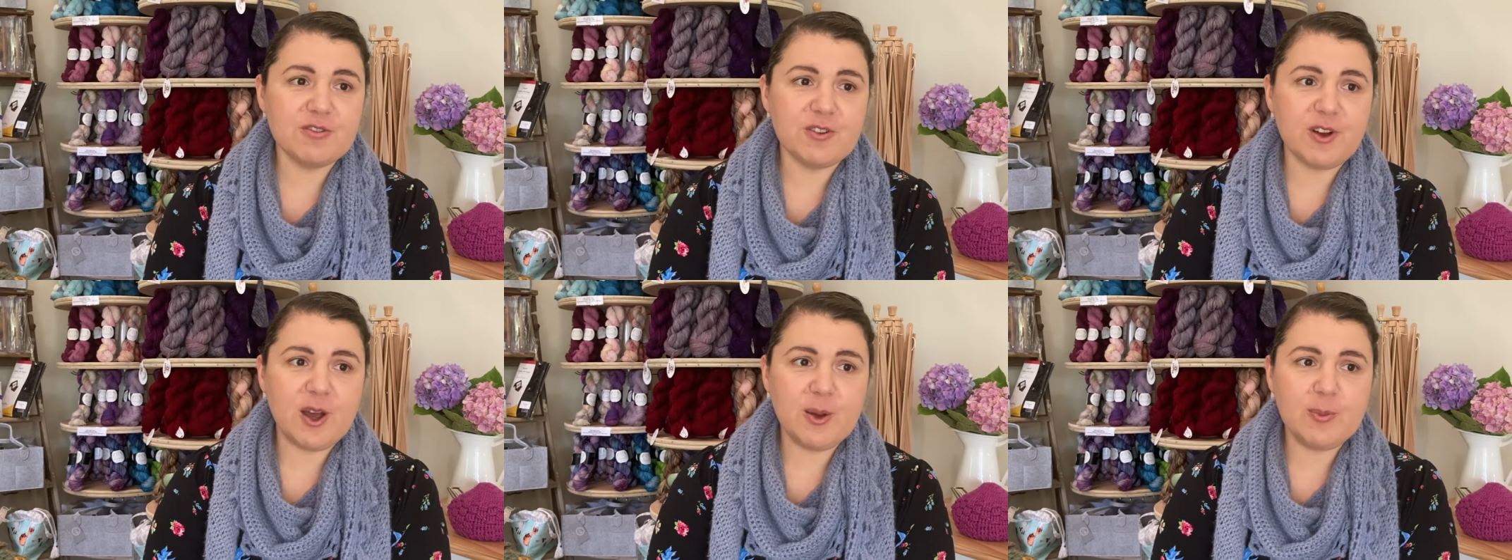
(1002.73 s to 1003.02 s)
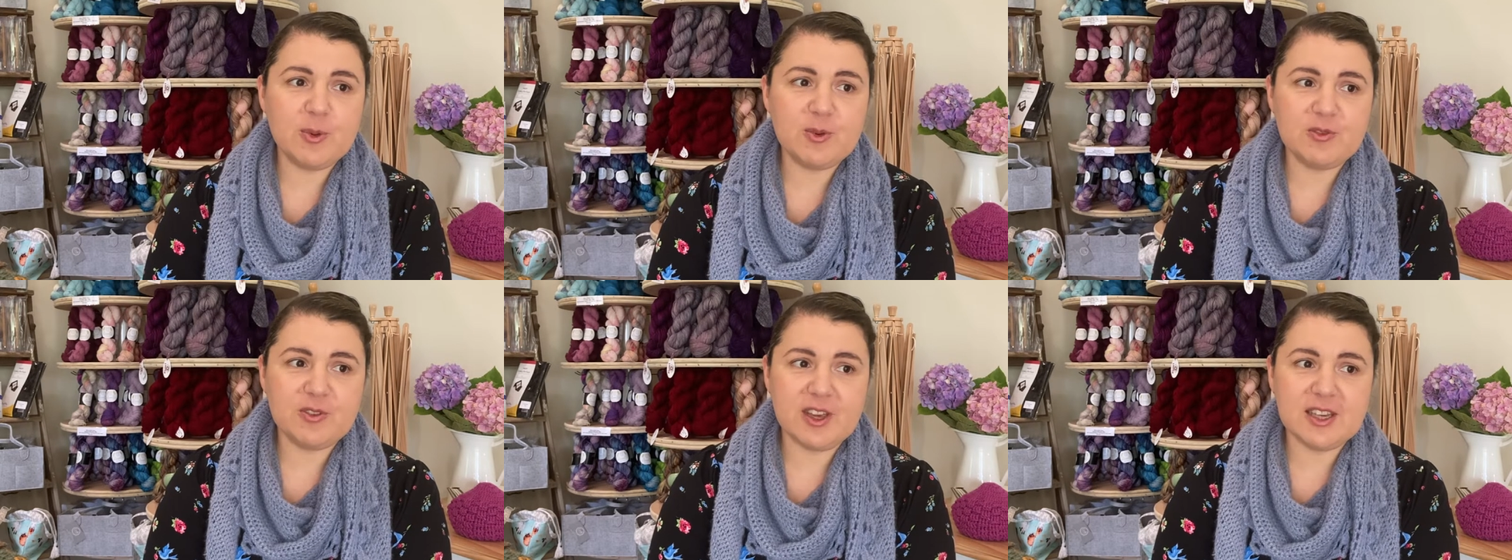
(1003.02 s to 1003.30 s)

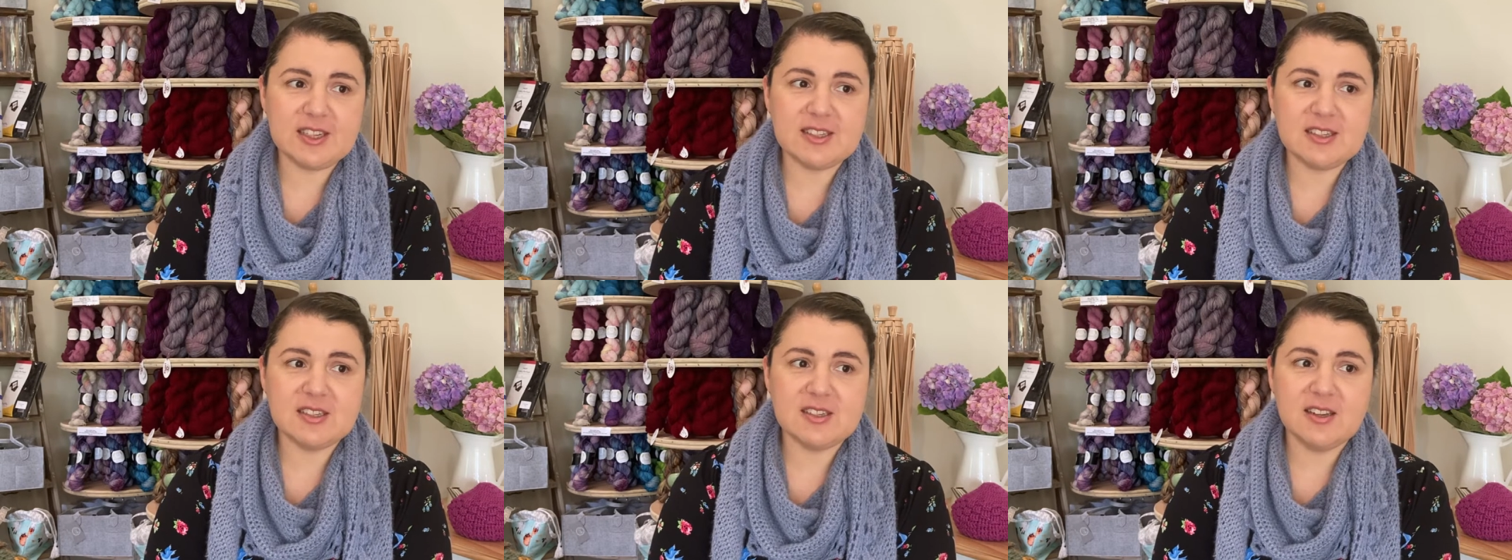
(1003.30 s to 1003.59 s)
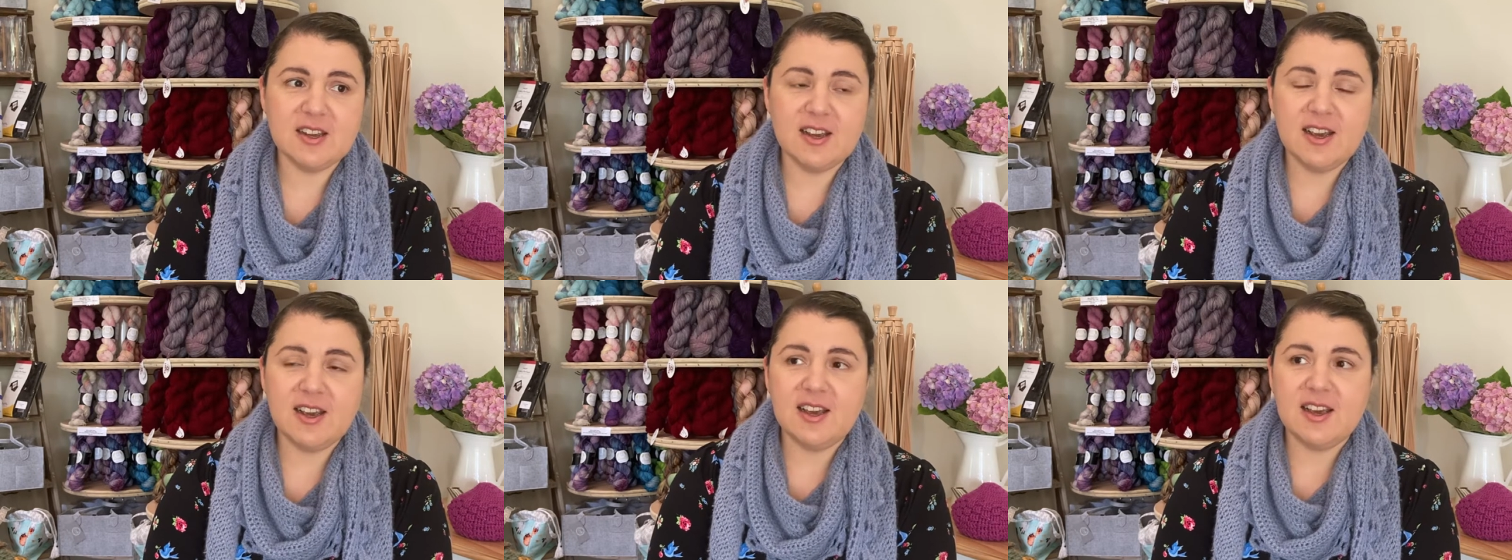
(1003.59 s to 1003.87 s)
Fyberfest
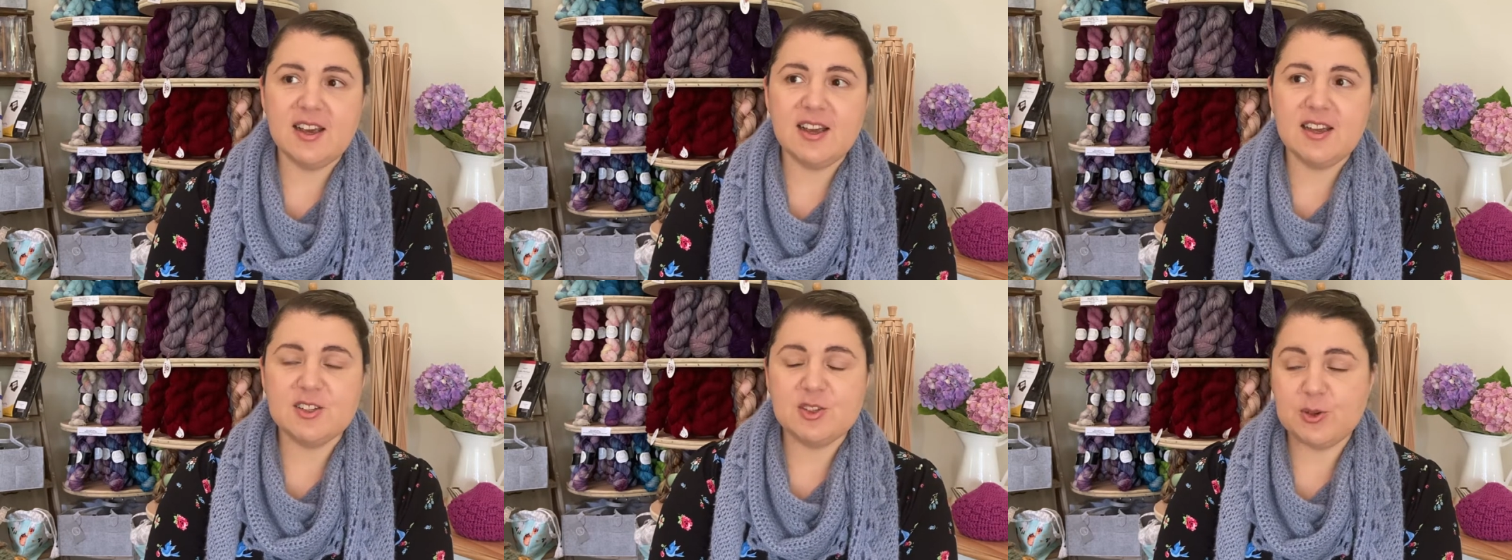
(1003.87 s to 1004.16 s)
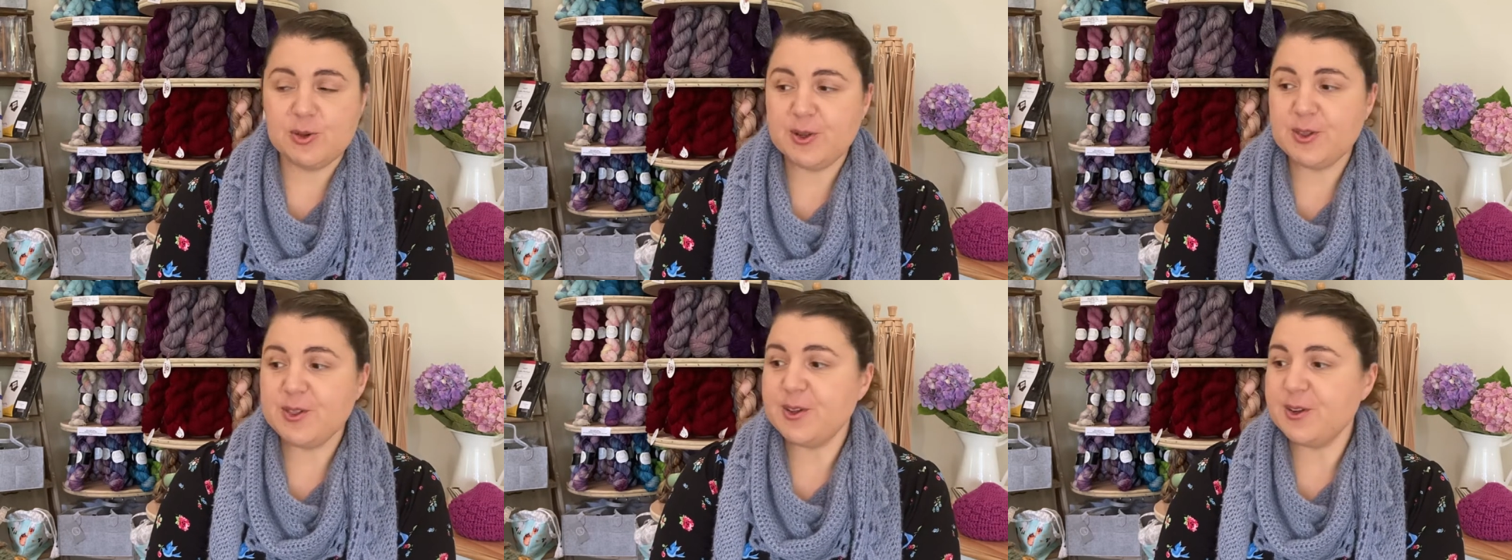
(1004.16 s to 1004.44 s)

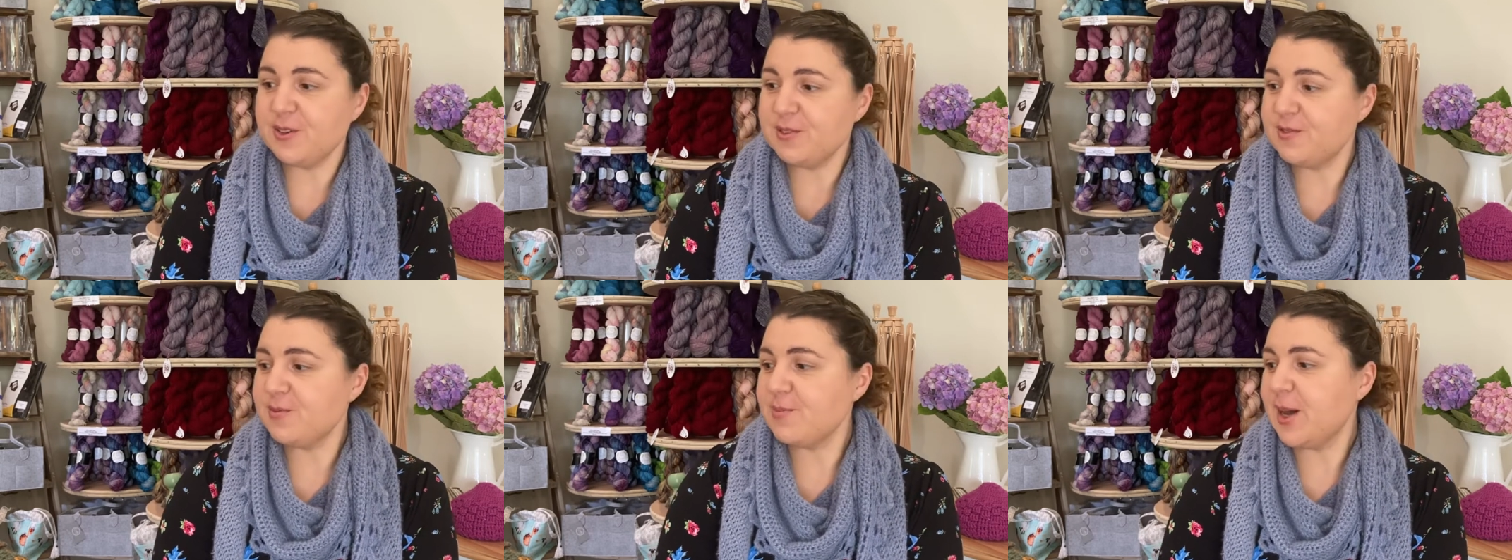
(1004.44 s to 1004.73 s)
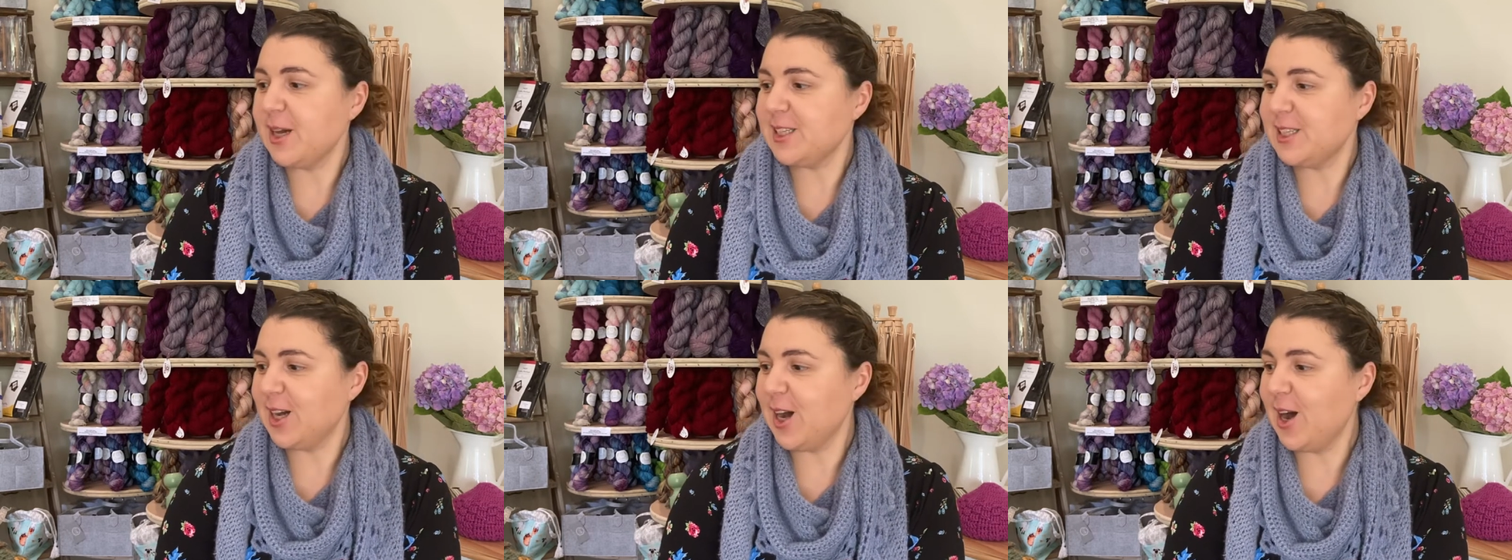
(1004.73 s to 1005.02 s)
took a lot of
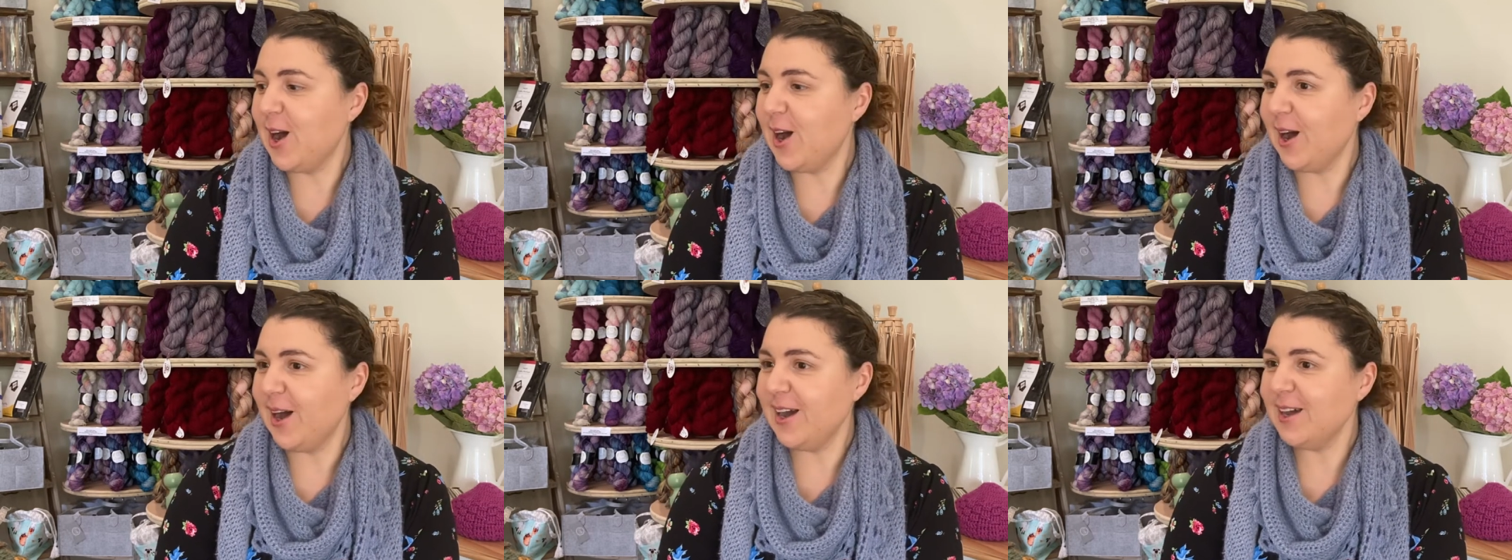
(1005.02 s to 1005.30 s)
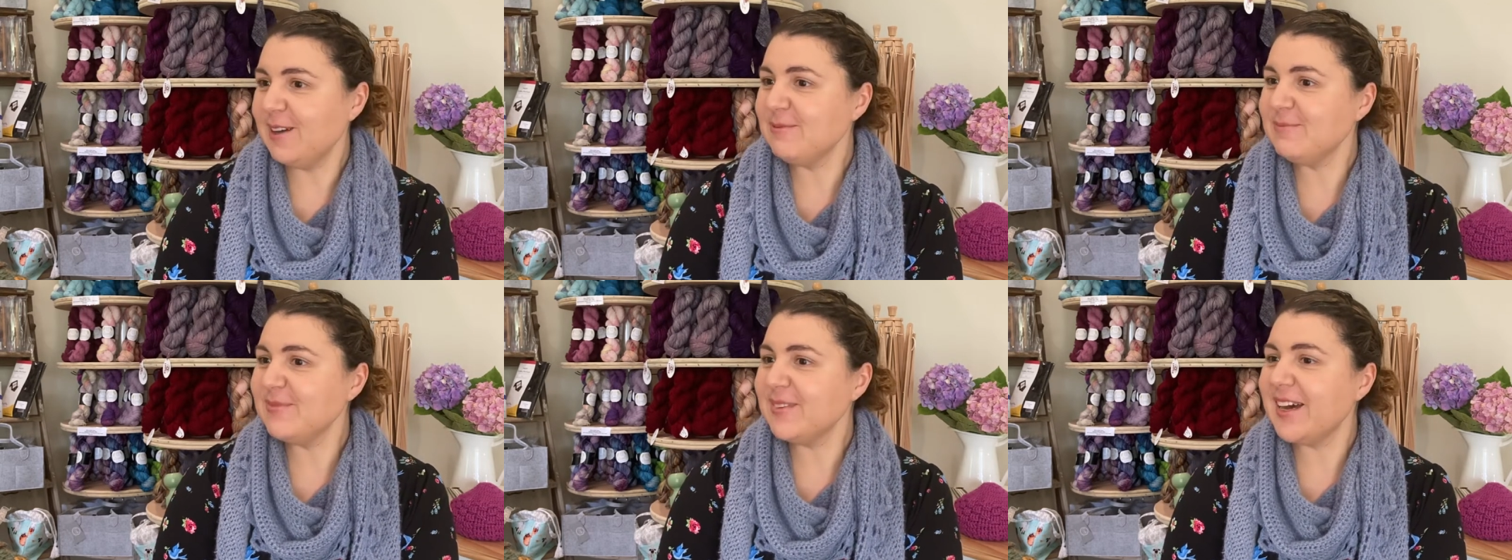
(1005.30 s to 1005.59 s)
my time.